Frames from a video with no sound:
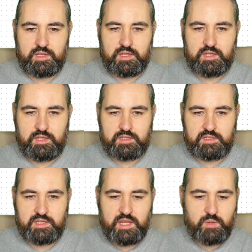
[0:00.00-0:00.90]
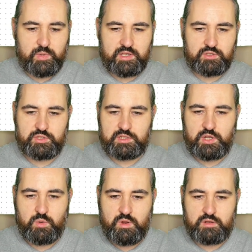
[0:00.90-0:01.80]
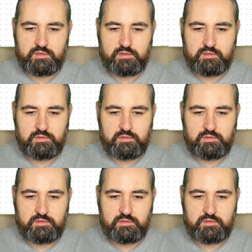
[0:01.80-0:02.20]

And yeah, we can just go on.